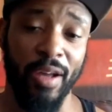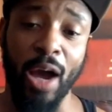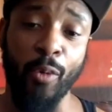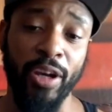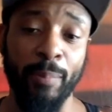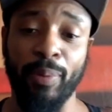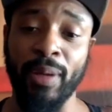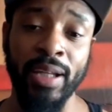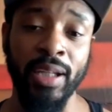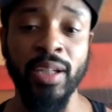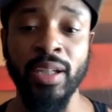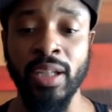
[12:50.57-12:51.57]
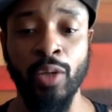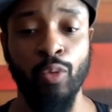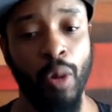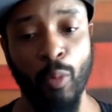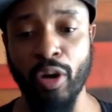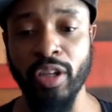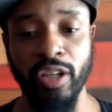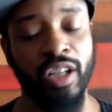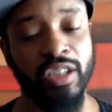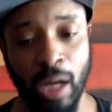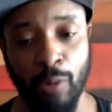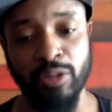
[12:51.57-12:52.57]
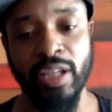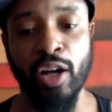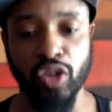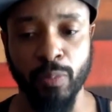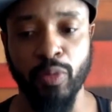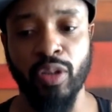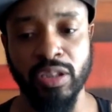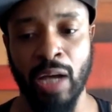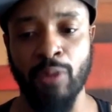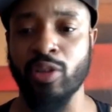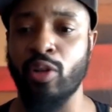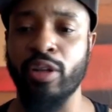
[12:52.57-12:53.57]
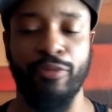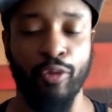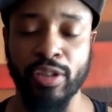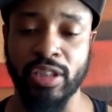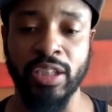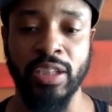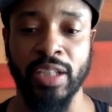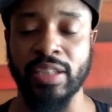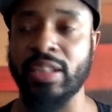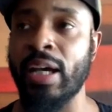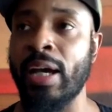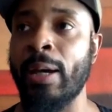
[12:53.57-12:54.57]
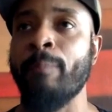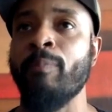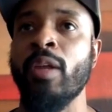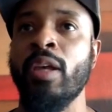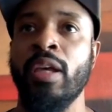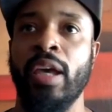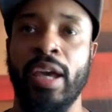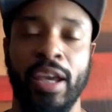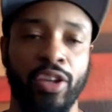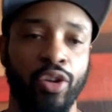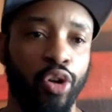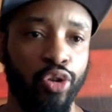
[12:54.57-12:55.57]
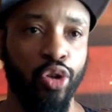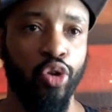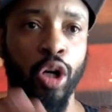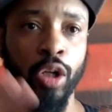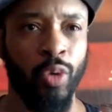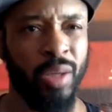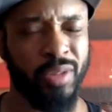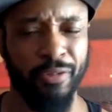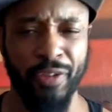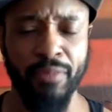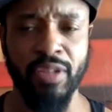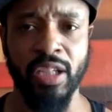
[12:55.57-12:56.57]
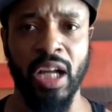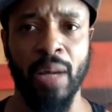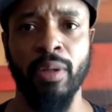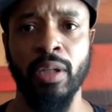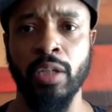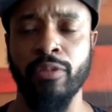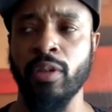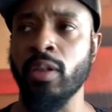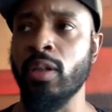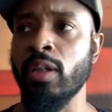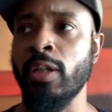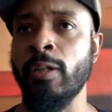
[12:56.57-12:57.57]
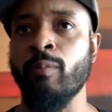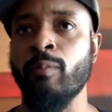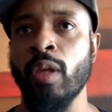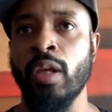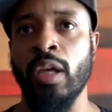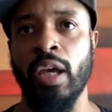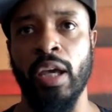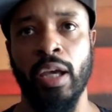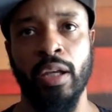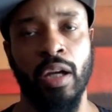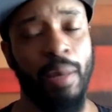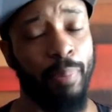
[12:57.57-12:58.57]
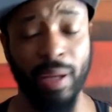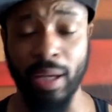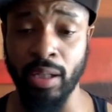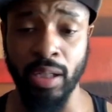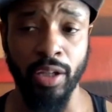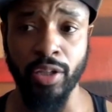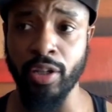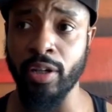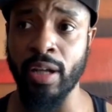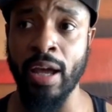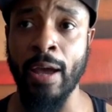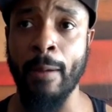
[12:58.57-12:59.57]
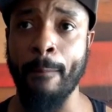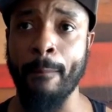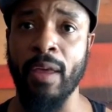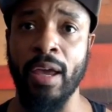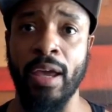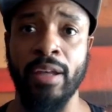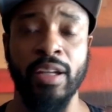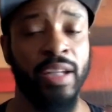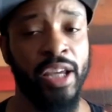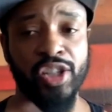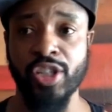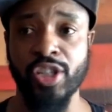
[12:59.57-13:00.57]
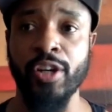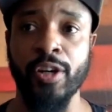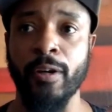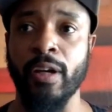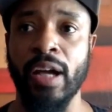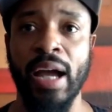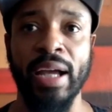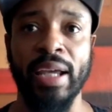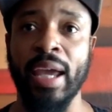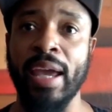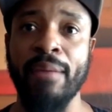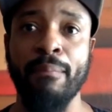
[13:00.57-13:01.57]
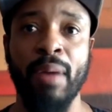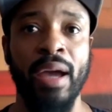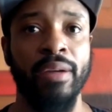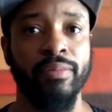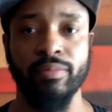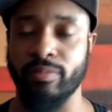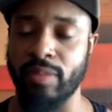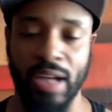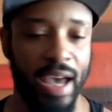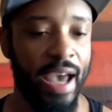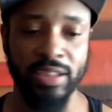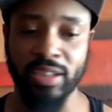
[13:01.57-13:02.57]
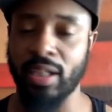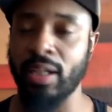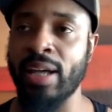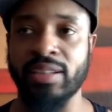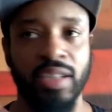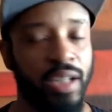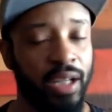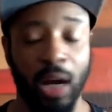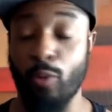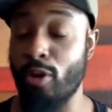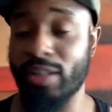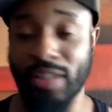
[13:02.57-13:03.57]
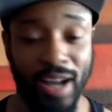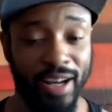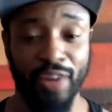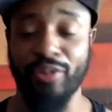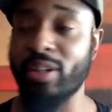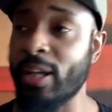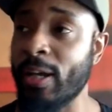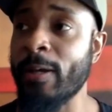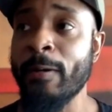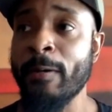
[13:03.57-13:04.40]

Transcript: I went and played Little League one more year because I was eligible because I was only 14 at the time. And, you go all the way up to 15, I believe, in Little League. And I played another year of that. And the next year, I came back. I had this class again. I worked out every day.